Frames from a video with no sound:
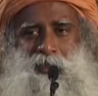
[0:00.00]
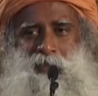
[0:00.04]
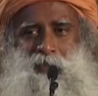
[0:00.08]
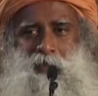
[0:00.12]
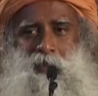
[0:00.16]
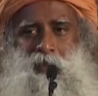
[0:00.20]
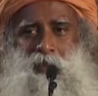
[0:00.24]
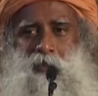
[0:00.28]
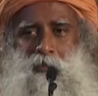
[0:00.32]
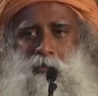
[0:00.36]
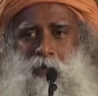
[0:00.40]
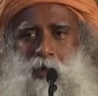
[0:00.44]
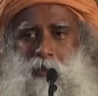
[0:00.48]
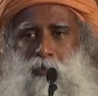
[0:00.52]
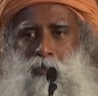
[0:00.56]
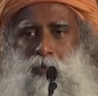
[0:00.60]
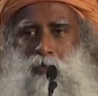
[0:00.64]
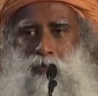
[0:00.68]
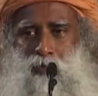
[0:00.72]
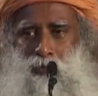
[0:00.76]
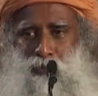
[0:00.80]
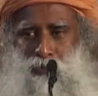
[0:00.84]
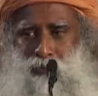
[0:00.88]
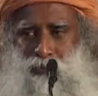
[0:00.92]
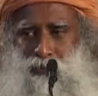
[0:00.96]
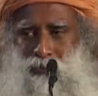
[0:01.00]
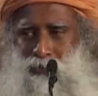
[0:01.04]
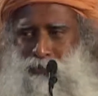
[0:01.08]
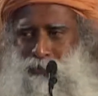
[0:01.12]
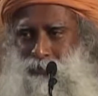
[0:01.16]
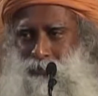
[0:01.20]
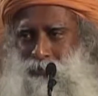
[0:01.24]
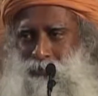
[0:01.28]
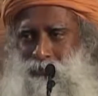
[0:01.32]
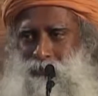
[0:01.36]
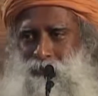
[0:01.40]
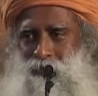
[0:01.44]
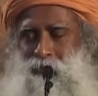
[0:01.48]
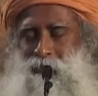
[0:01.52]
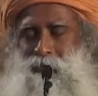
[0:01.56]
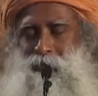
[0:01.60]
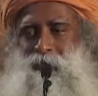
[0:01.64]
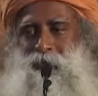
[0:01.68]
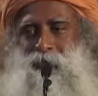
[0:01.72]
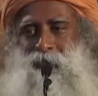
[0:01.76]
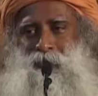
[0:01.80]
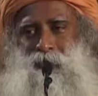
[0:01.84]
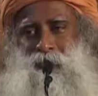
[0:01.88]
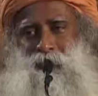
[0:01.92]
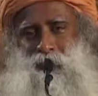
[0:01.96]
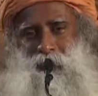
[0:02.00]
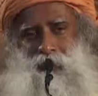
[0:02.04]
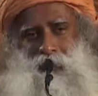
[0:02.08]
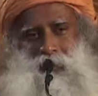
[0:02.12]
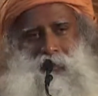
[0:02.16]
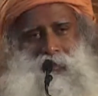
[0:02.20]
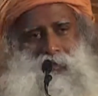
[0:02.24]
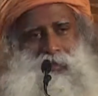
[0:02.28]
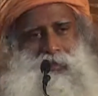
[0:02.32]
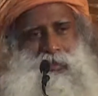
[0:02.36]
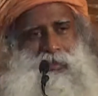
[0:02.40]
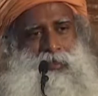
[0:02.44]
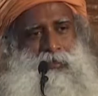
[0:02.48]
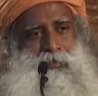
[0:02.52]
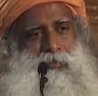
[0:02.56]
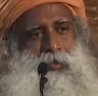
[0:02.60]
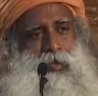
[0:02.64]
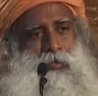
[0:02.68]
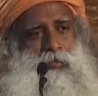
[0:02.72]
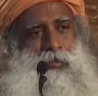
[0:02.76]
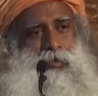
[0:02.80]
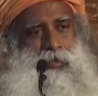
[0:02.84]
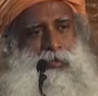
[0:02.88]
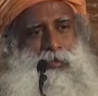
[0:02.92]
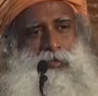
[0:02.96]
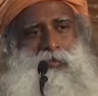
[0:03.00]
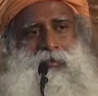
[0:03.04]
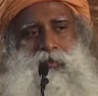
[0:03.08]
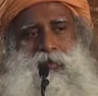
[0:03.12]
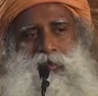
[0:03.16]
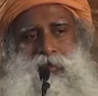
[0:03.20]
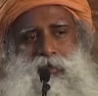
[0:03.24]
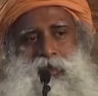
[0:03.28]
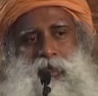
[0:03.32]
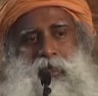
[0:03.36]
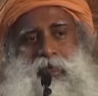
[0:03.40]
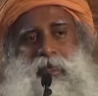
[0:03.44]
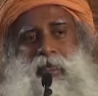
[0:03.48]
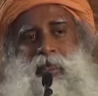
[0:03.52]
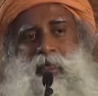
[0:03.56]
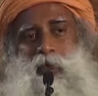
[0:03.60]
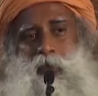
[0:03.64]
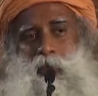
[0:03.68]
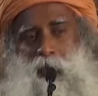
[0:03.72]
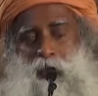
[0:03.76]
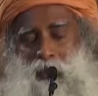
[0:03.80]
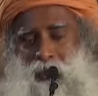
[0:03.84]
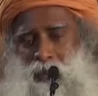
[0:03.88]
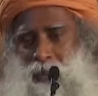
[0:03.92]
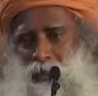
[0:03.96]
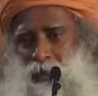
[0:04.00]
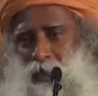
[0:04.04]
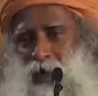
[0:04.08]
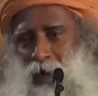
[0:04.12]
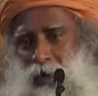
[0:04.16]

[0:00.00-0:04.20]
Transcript: is called Babaloo. This Babaloo is a liquid